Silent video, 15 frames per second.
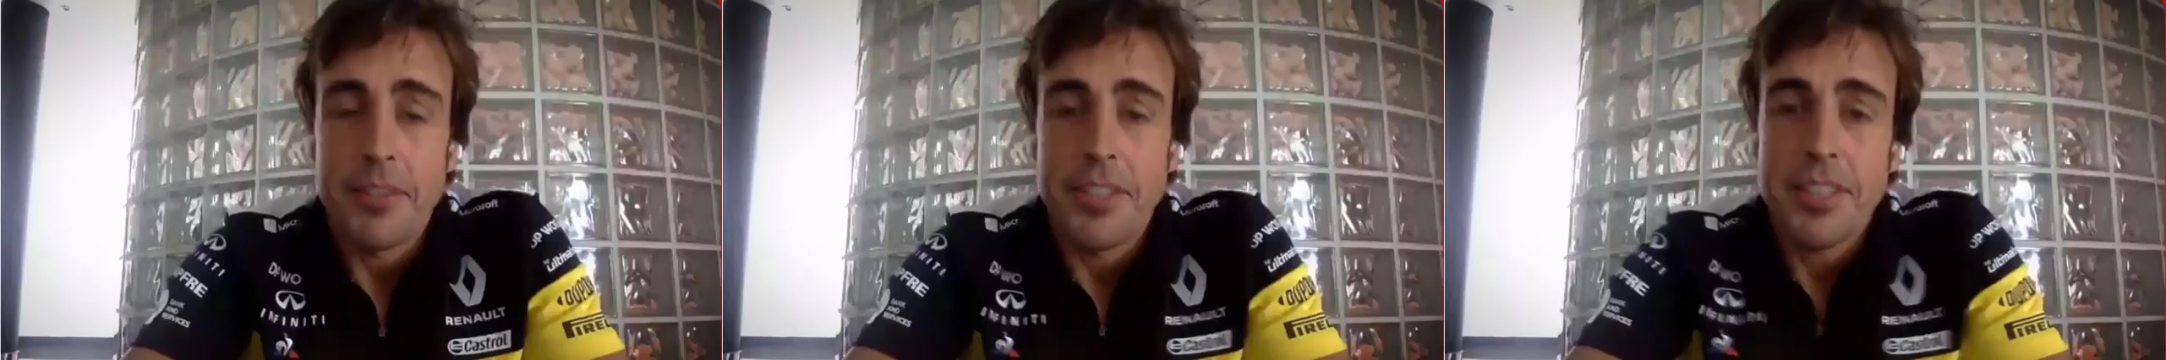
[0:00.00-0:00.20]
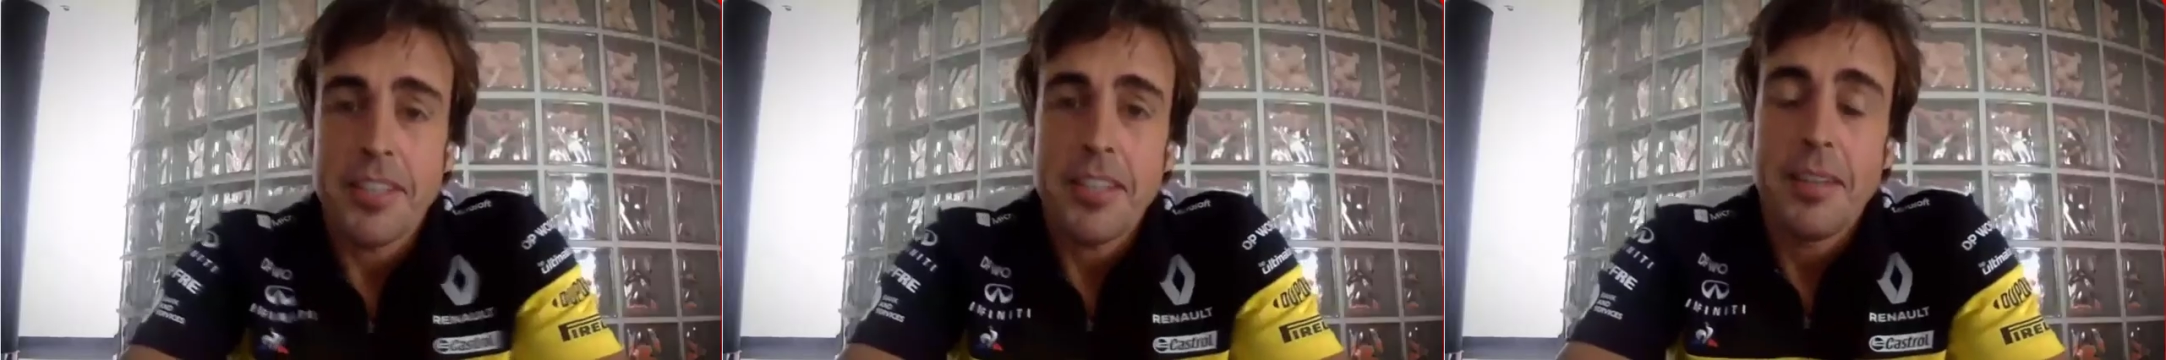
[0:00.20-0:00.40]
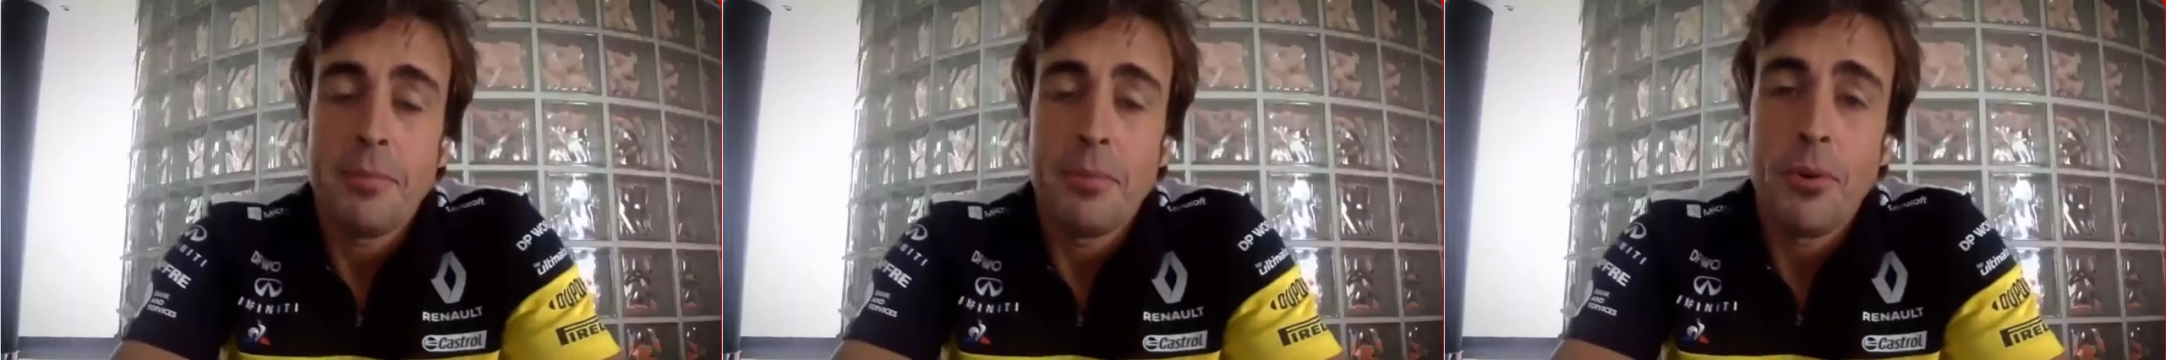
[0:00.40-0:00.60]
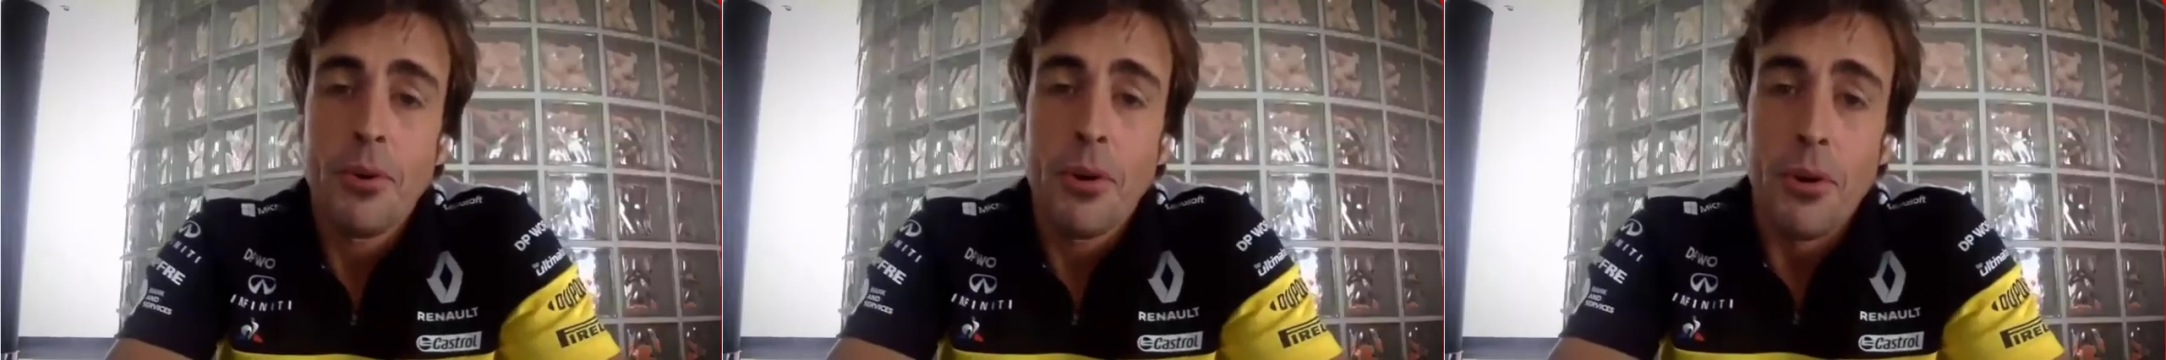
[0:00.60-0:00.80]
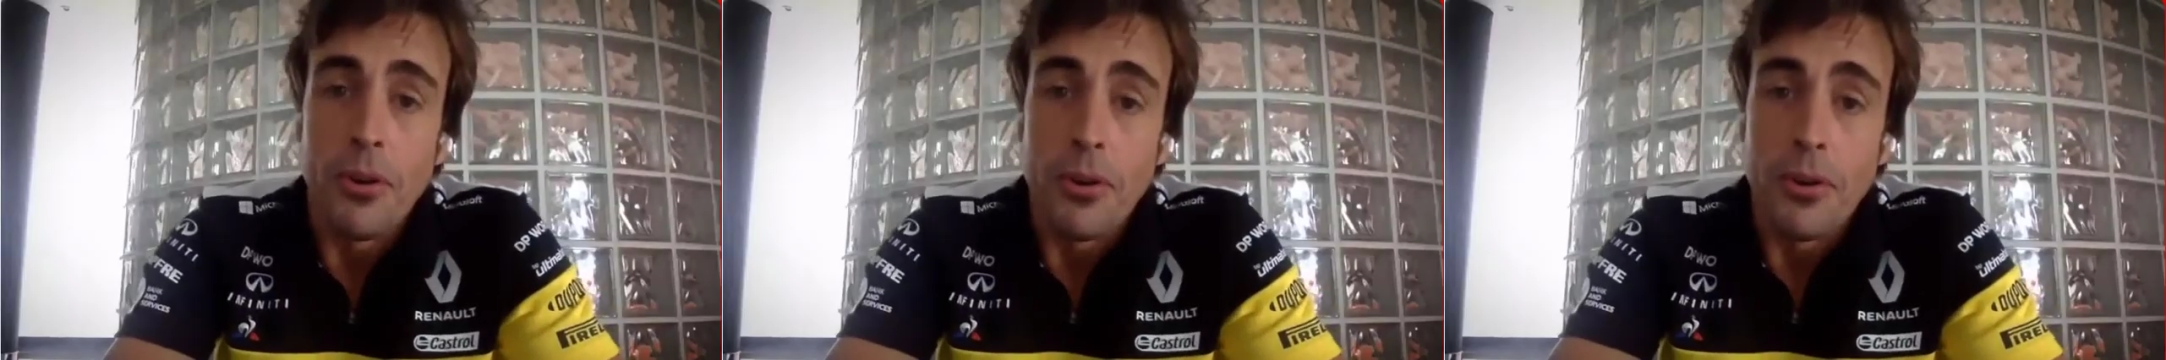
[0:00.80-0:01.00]
we just need a
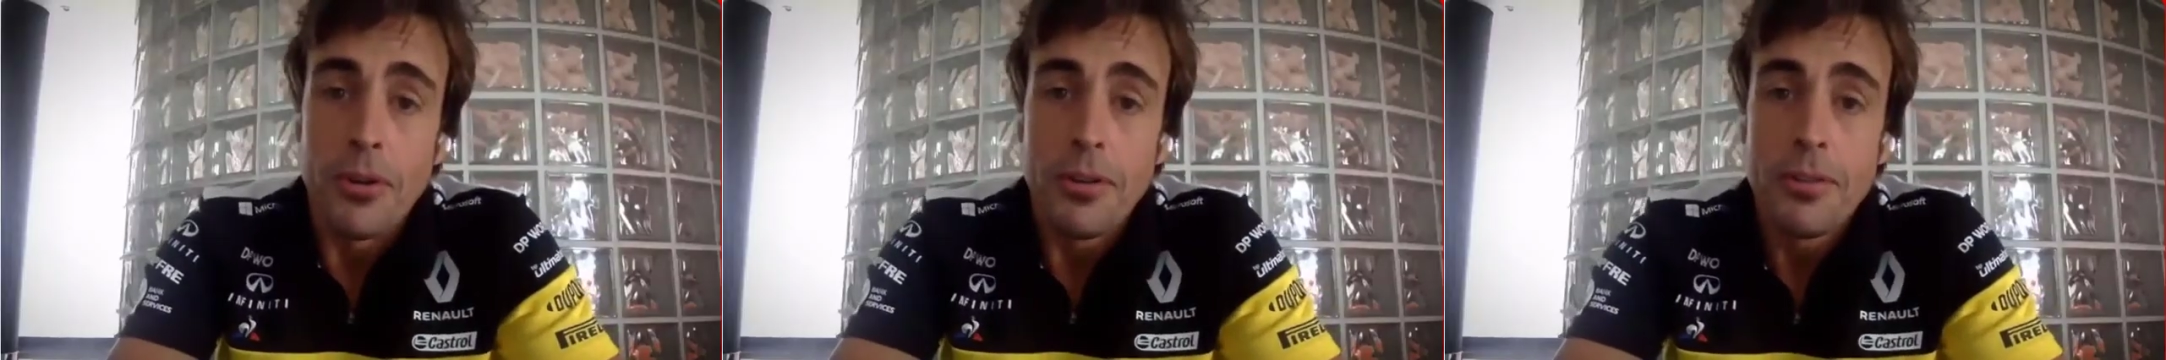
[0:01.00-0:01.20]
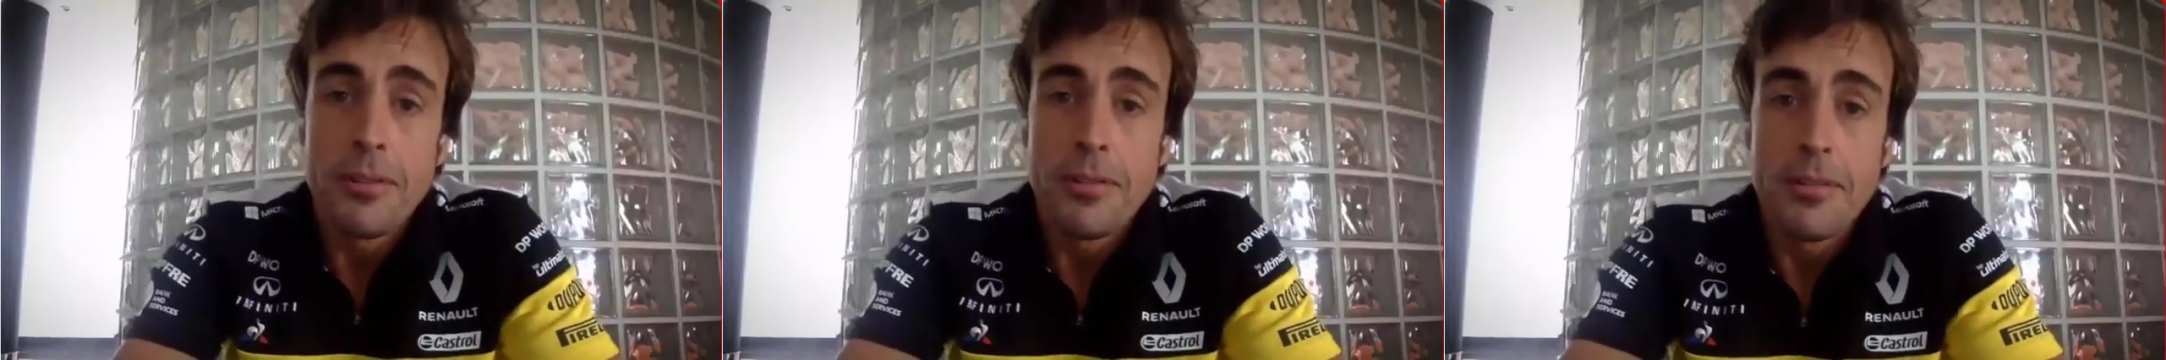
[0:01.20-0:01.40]
blue color.